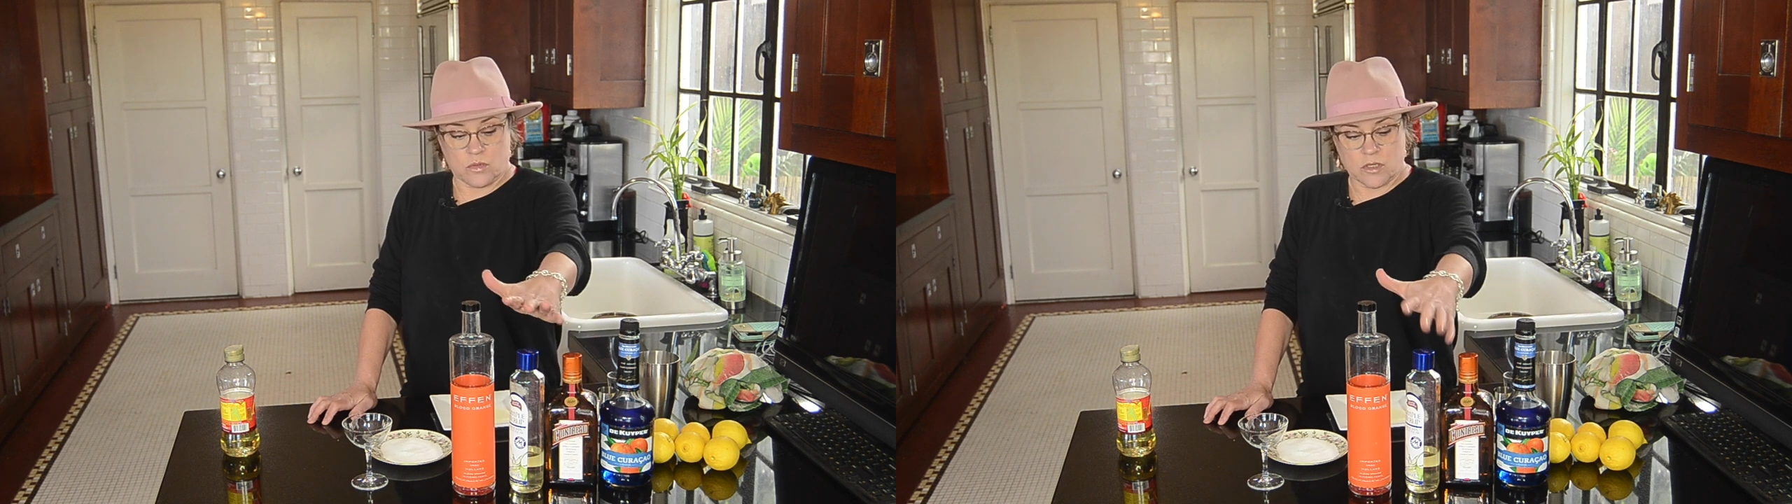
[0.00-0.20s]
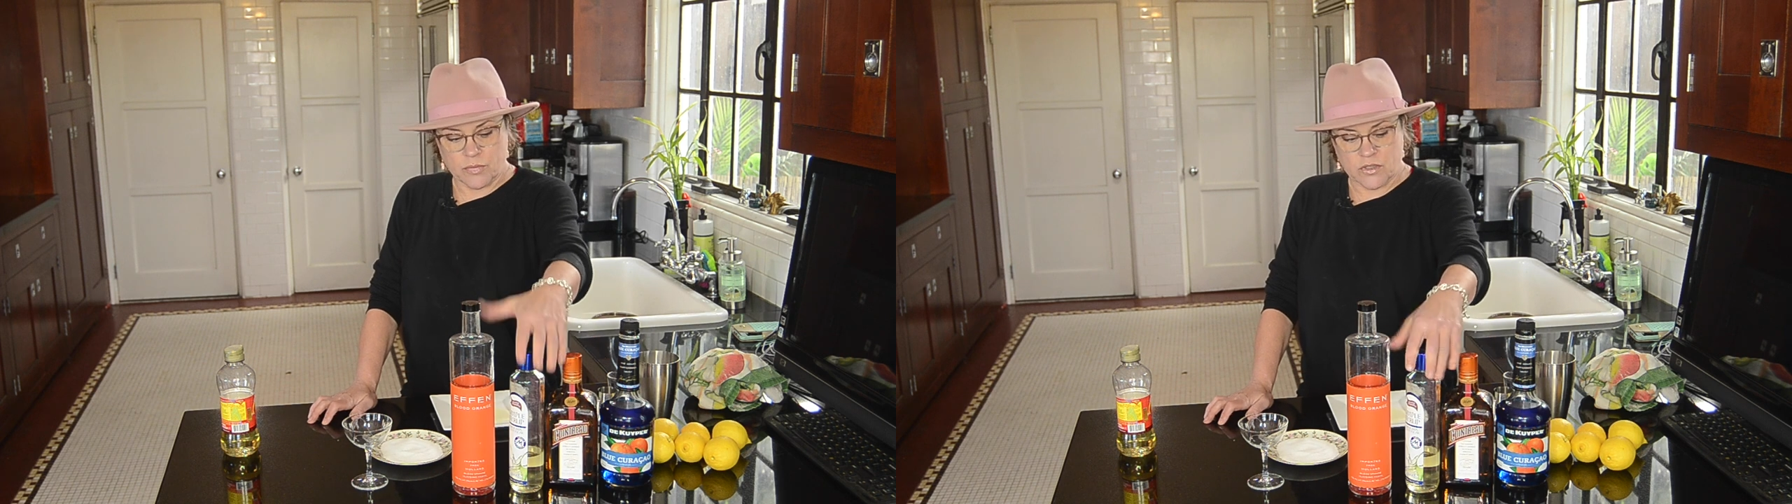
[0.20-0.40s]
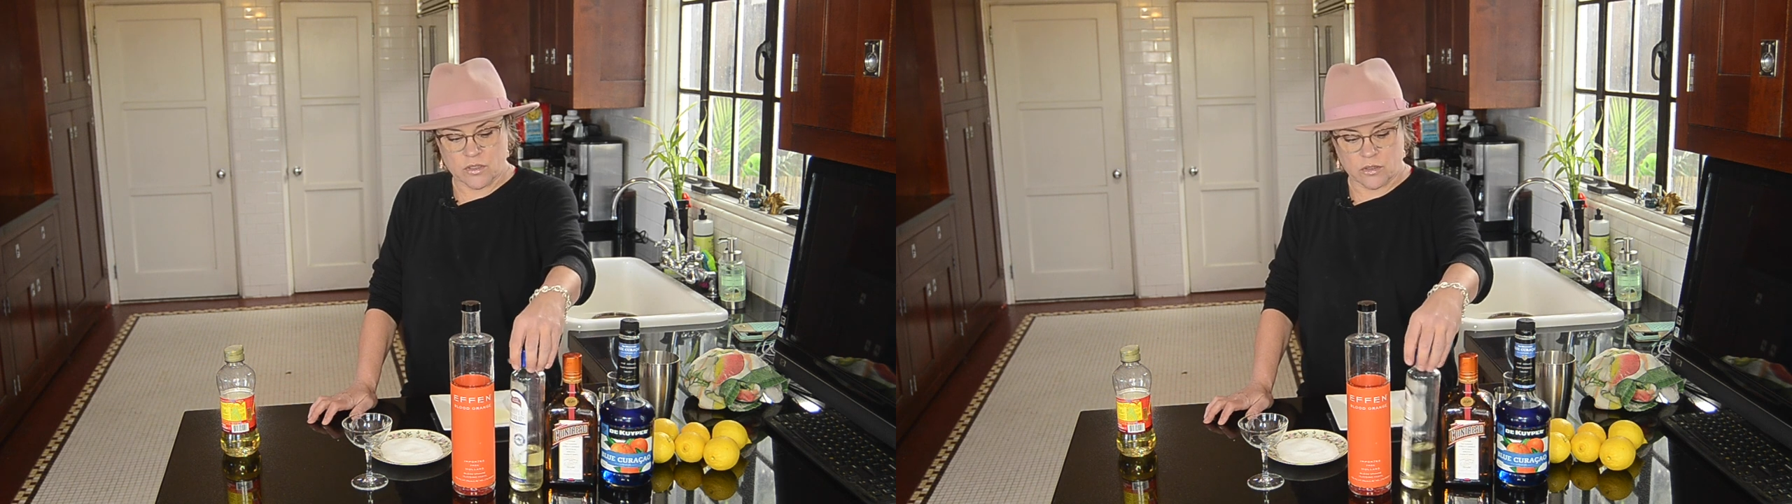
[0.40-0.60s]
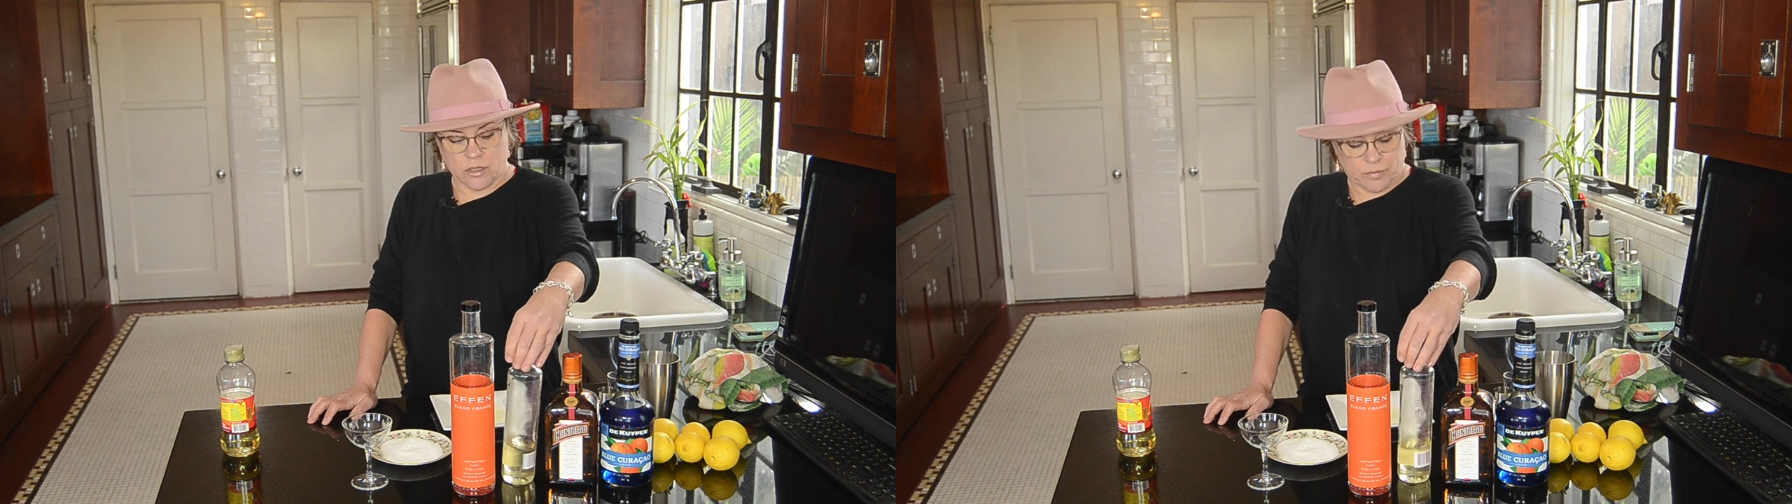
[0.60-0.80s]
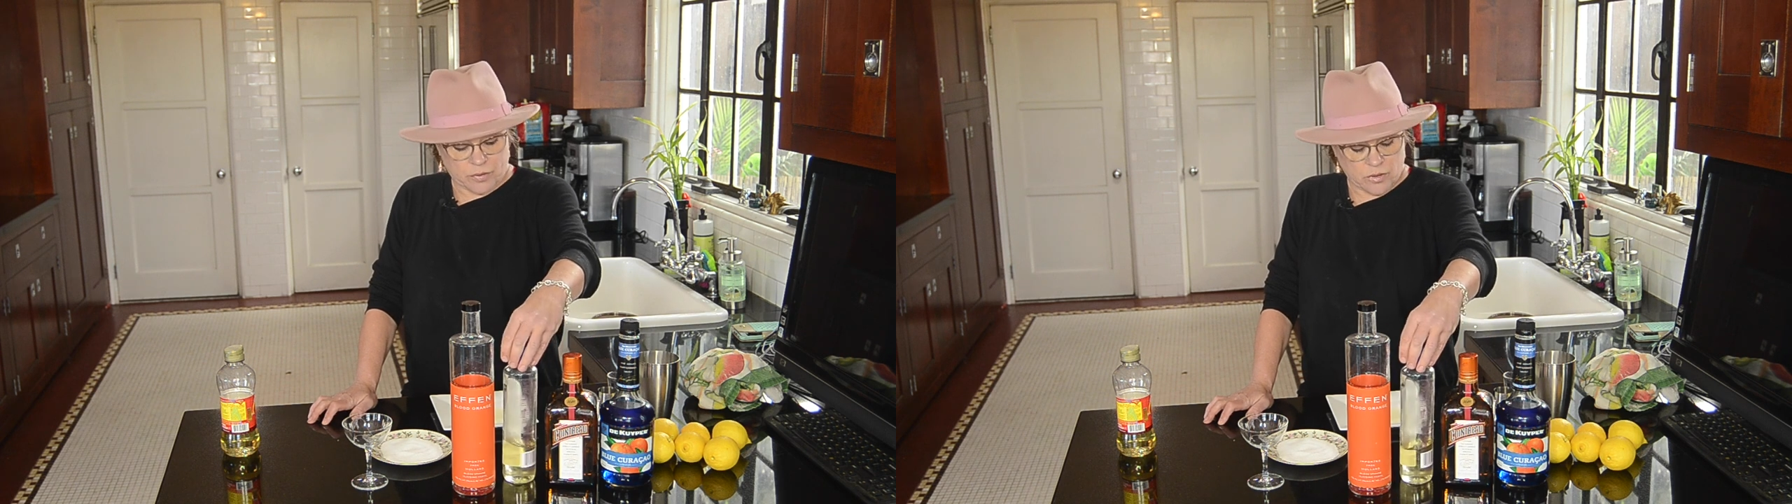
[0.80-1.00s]
simple
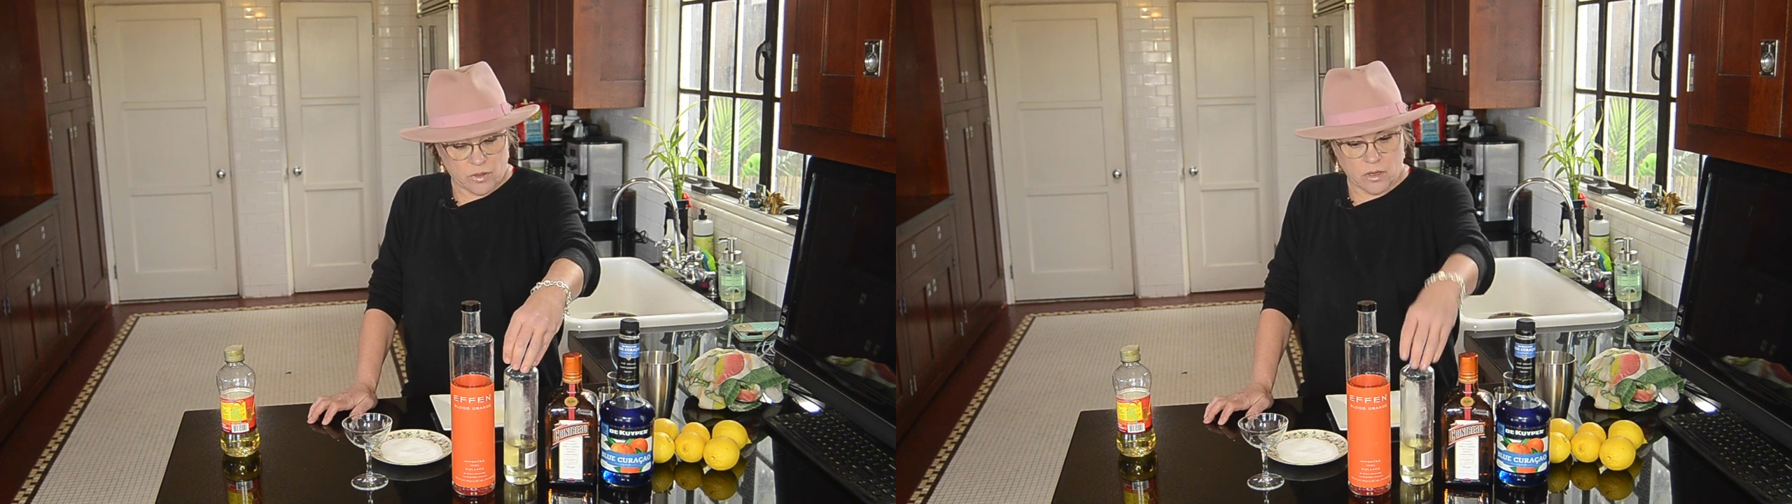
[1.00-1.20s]
syrup,